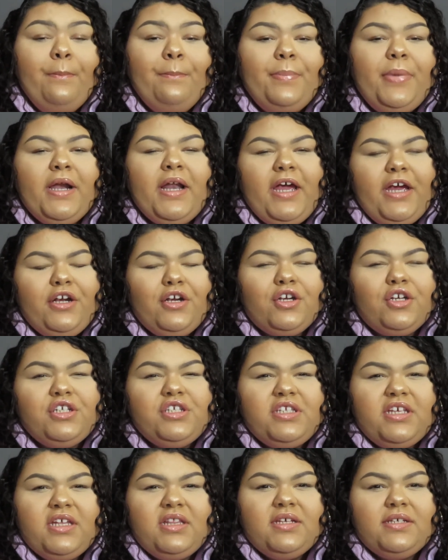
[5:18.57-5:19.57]
But I
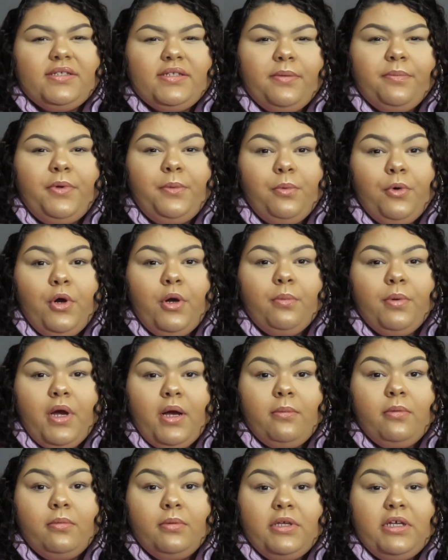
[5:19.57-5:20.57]
understand that some people are
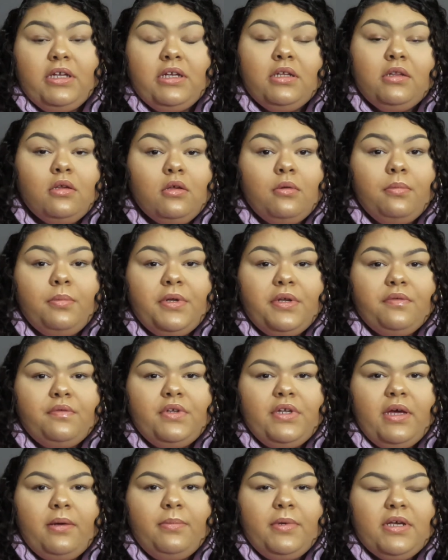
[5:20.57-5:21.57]
probably in a little bit of
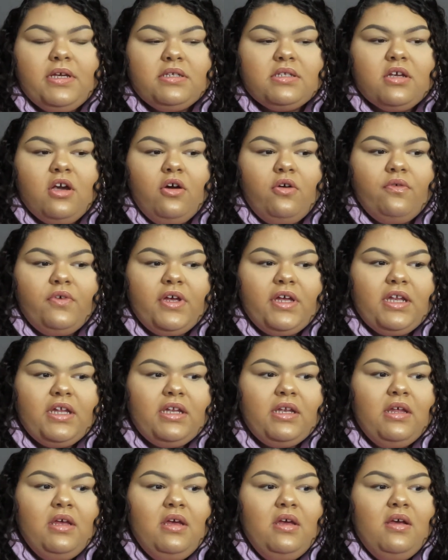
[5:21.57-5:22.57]
debt because COVID and
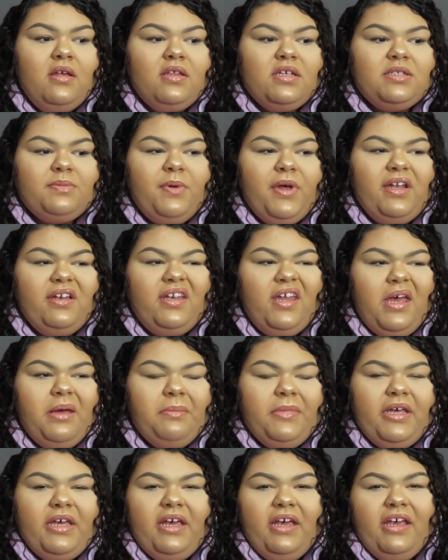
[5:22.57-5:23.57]
this
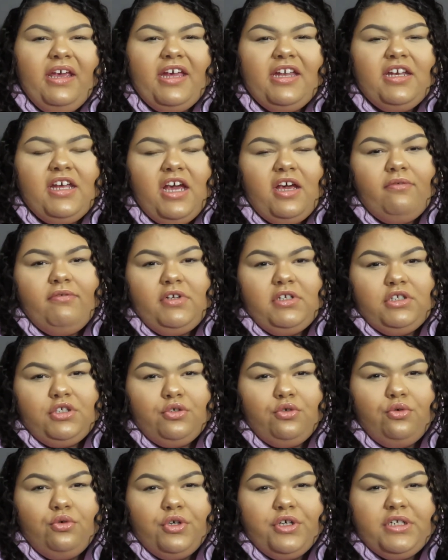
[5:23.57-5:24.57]
pandemic and having to
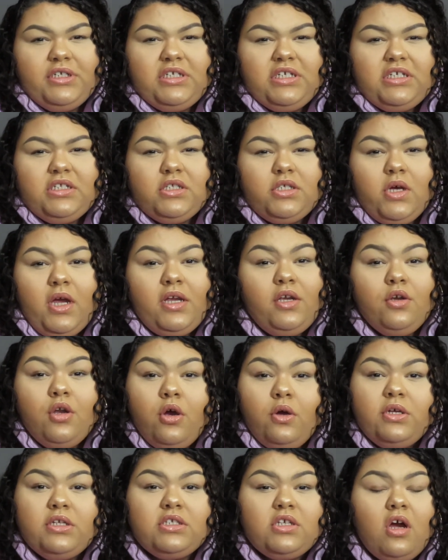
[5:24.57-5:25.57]
quarantine. So I
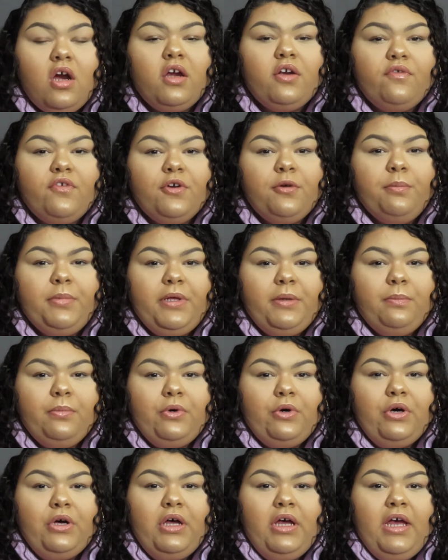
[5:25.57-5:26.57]
know it's hard for
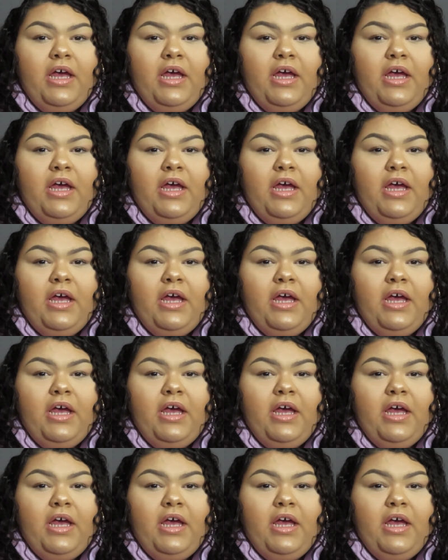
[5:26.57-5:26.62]
people.